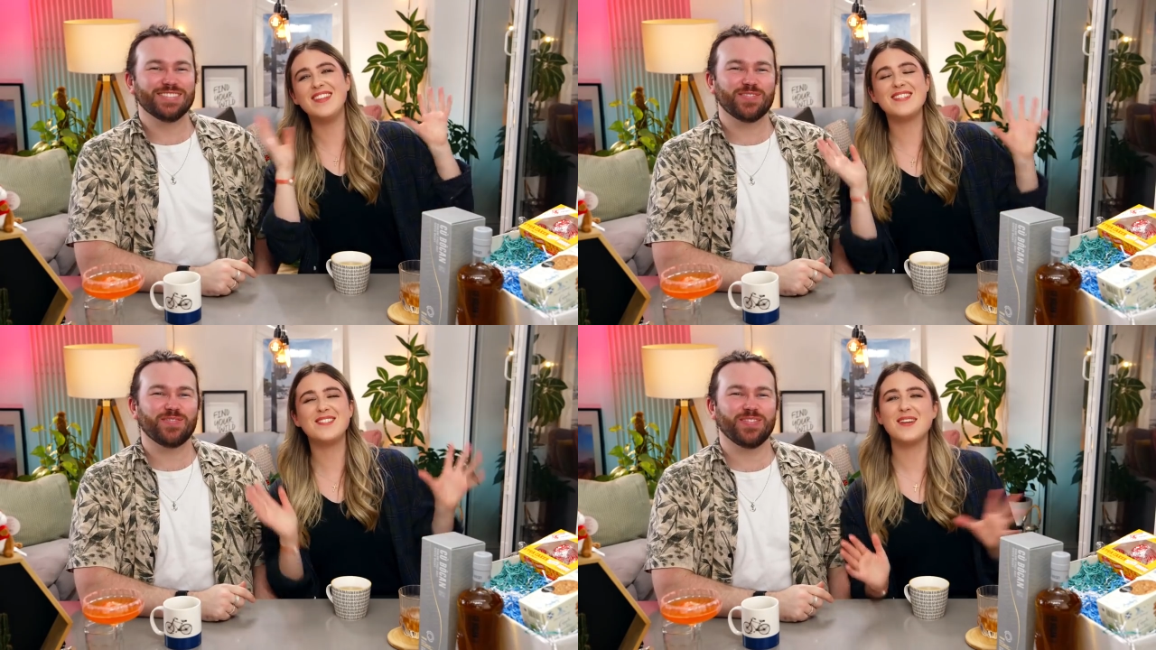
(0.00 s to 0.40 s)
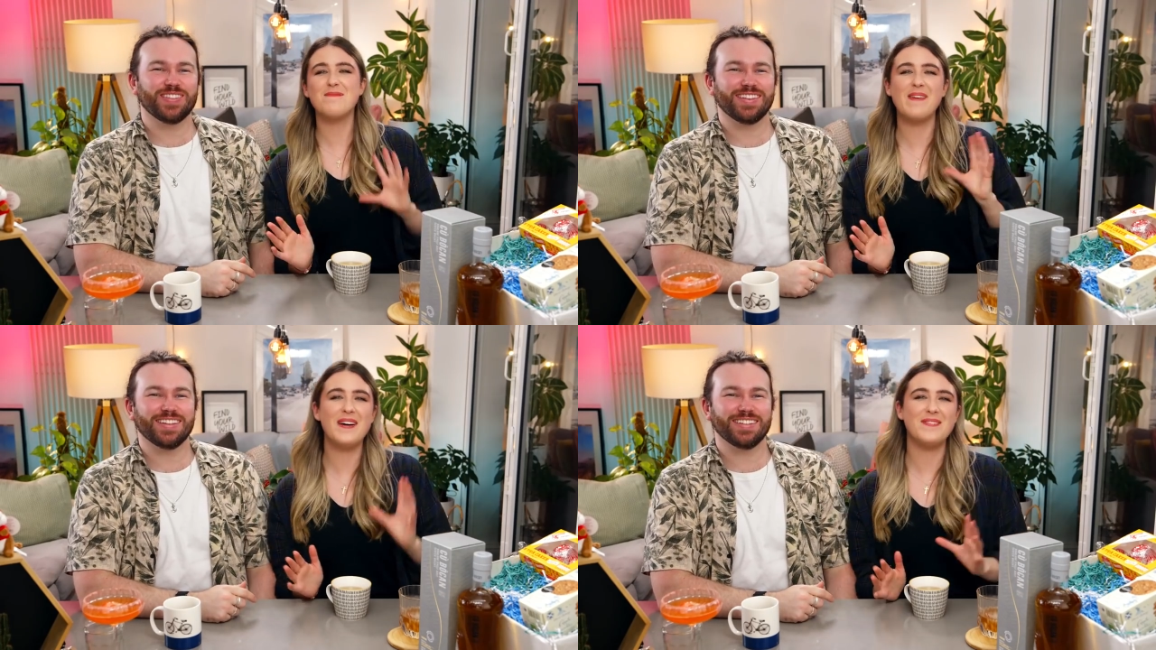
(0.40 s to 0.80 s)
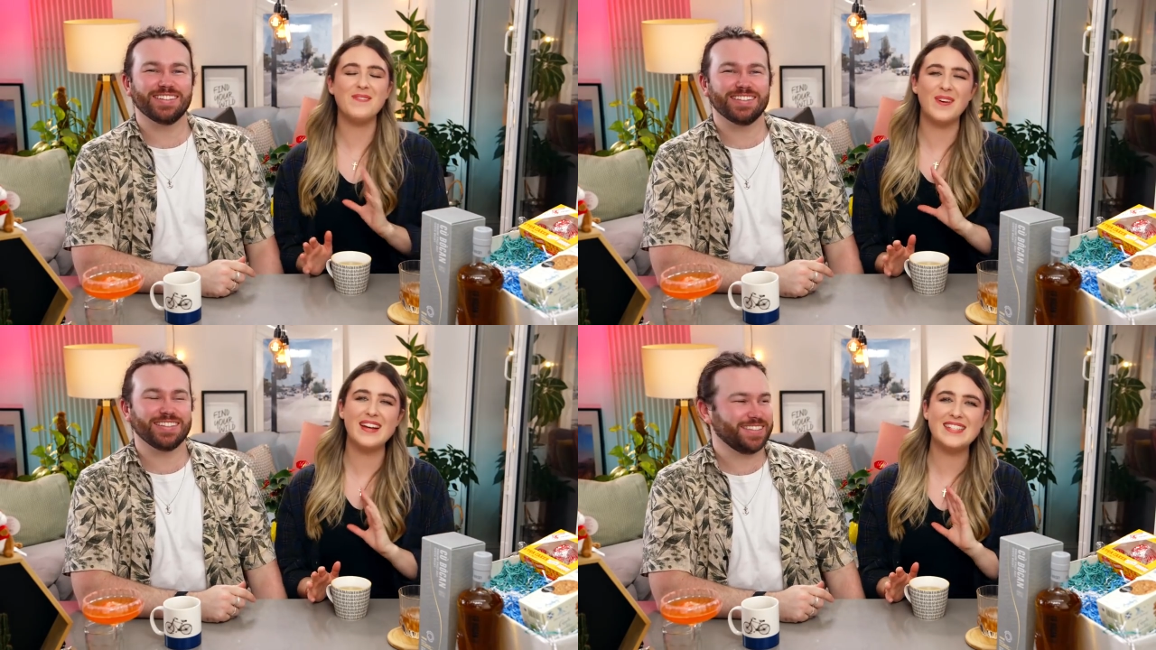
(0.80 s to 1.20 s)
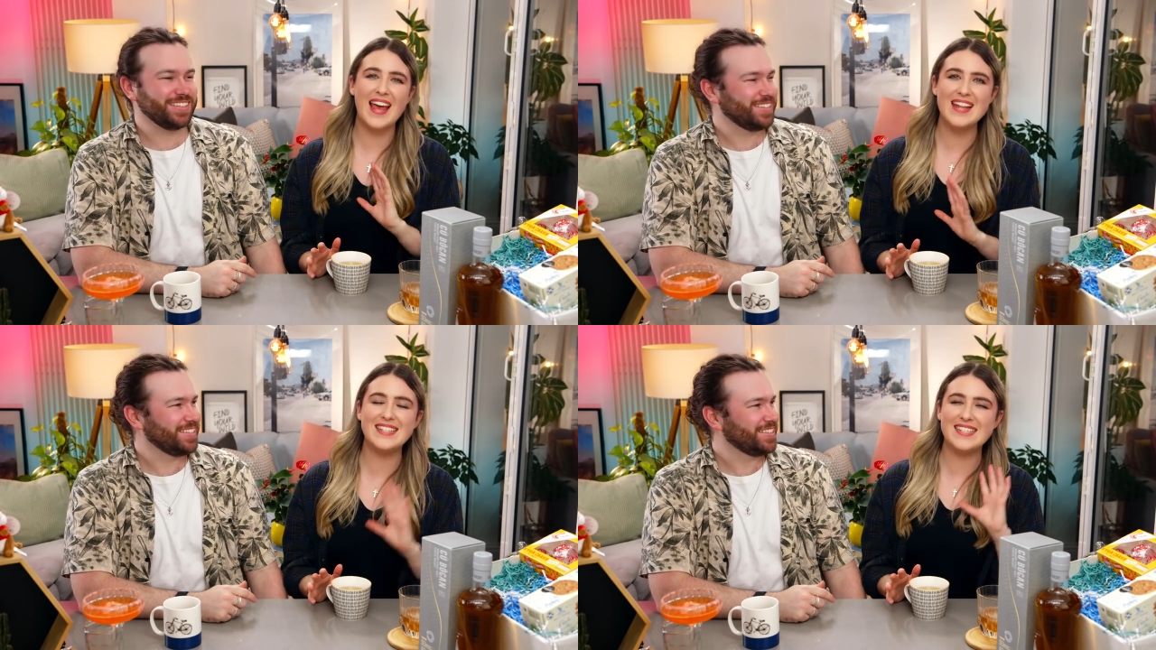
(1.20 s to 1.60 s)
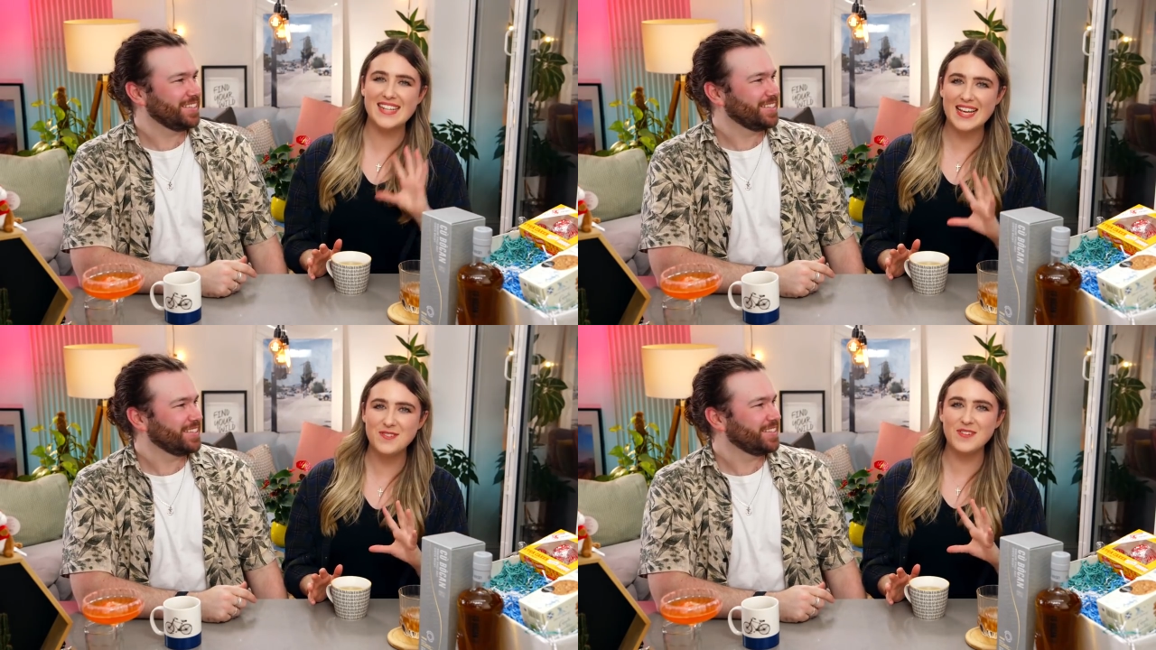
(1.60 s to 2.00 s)
Speaker 1: Well, this was a perfect way to end
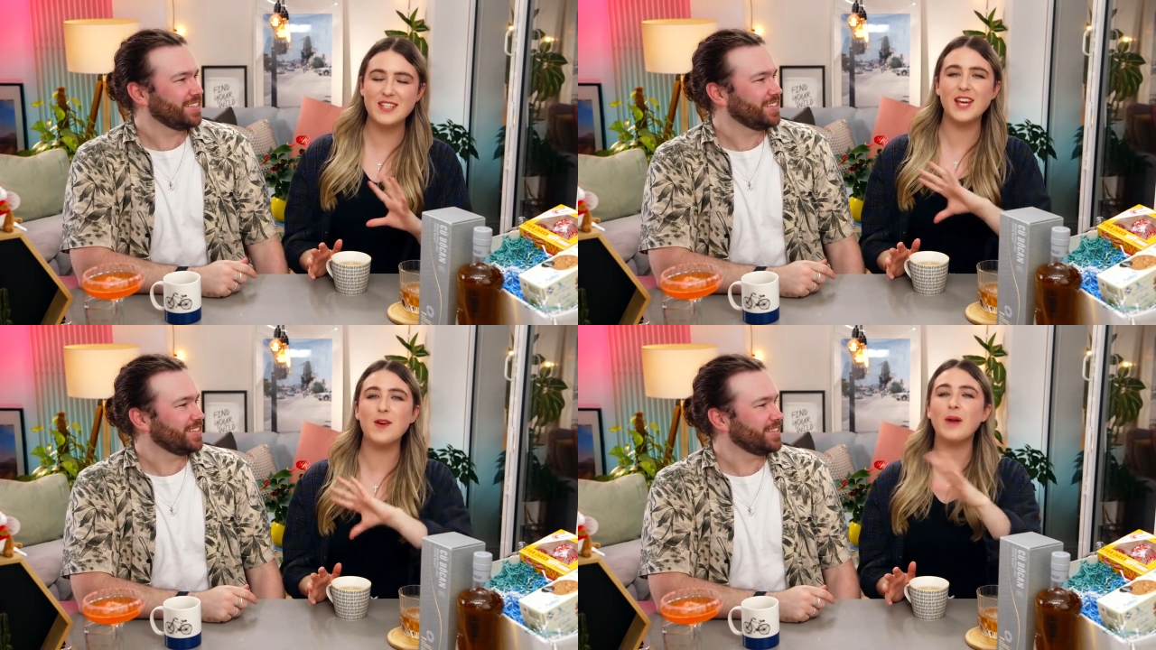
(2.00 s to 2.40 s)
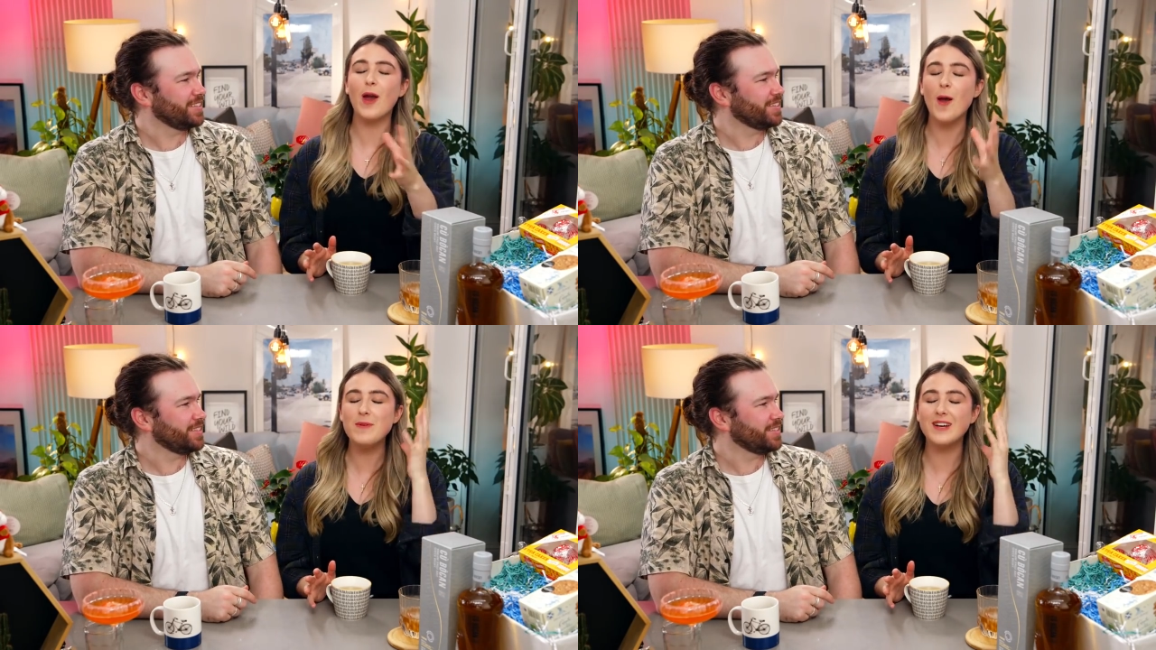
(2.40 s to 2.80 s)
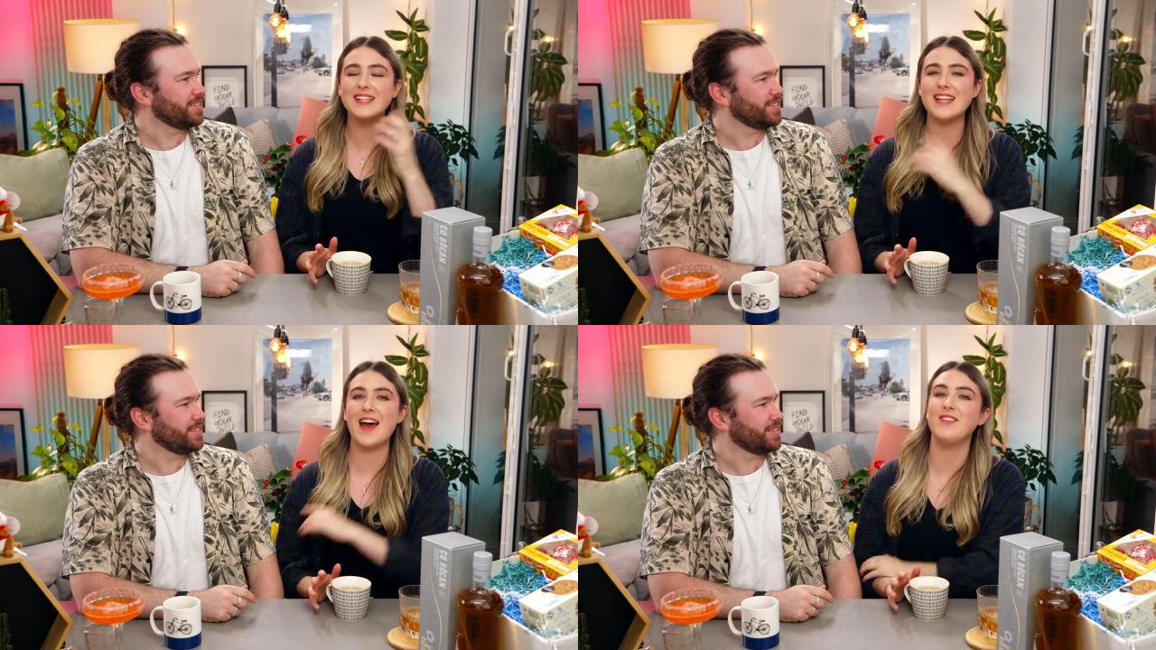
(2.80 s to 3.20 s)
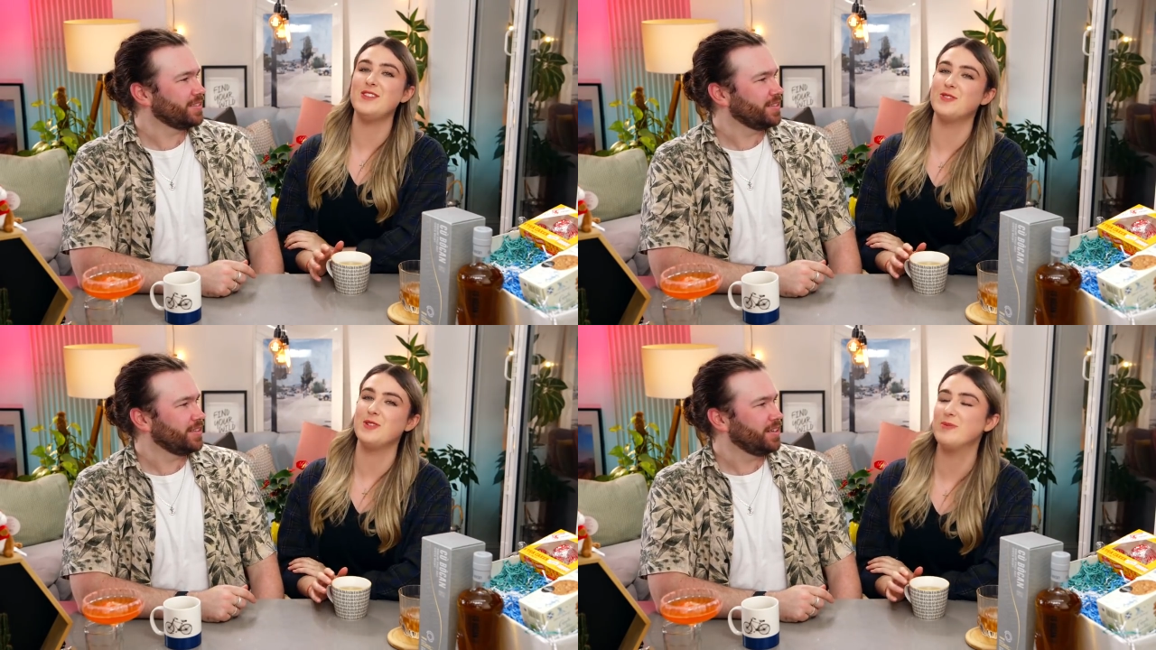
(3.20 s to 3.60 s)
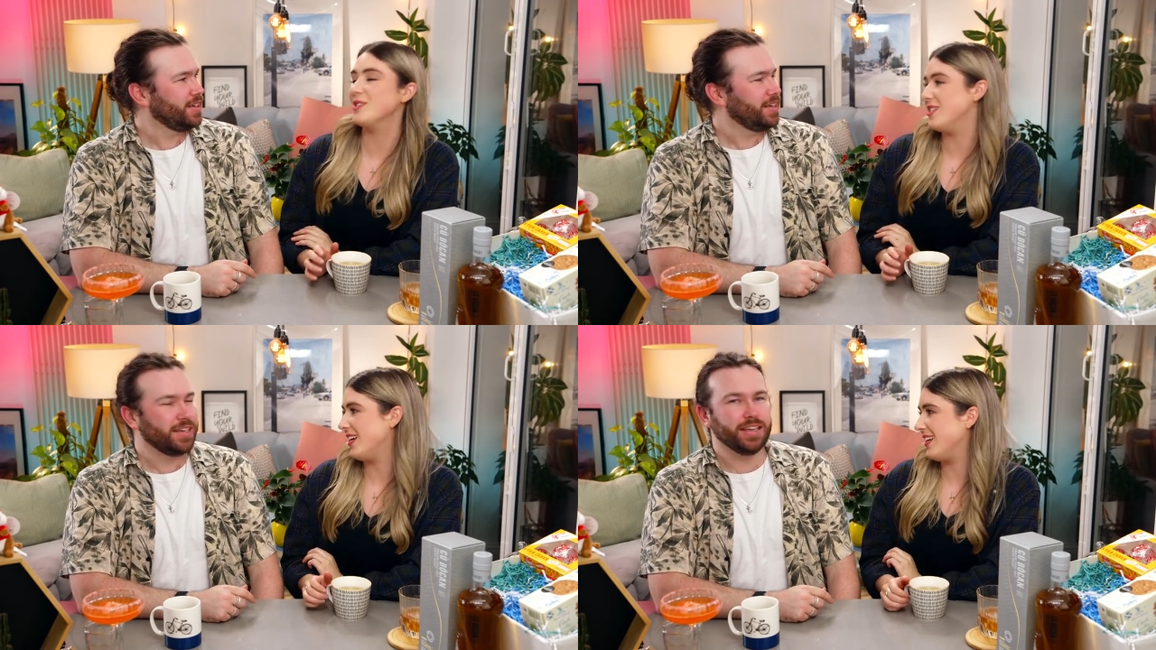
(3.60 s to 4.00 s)
today's video. We hope you guys have enjoyed
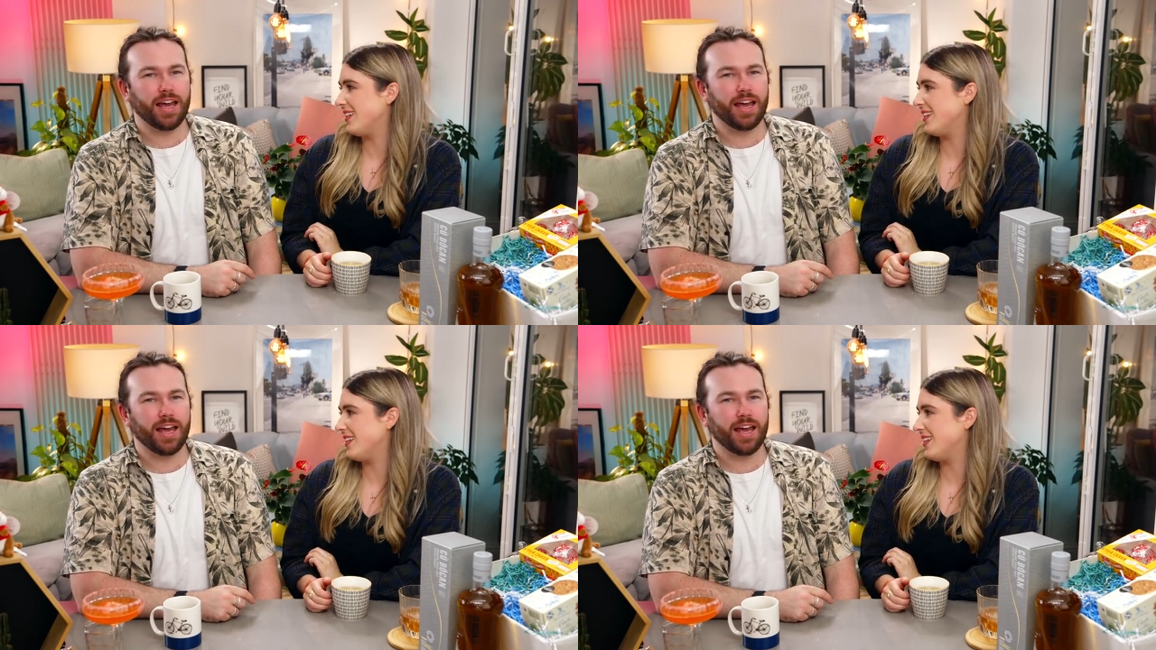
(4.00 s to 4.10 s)
watching.